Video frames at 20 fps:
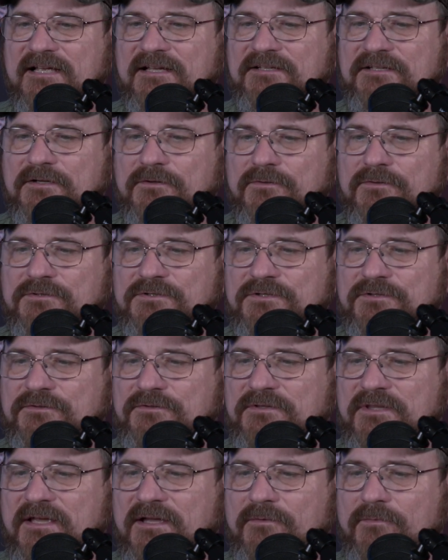I told
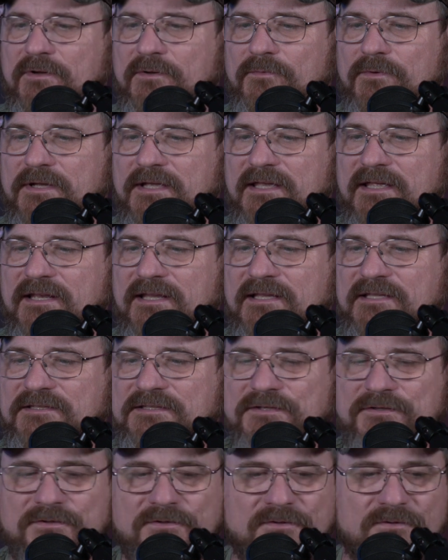you that we would get
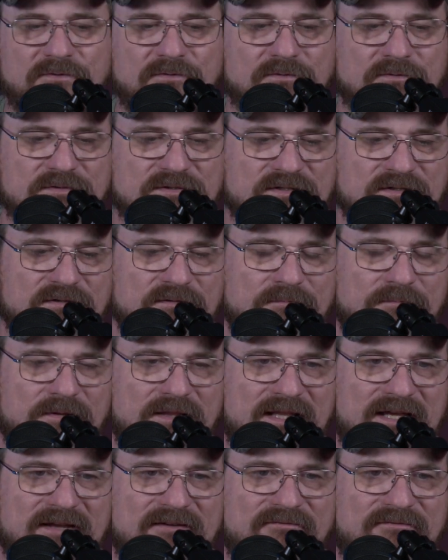into some
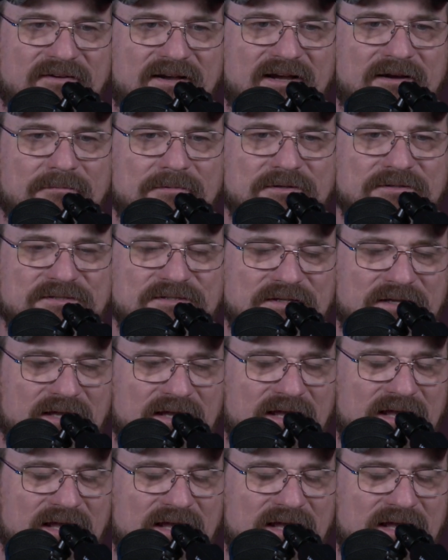plant fibers,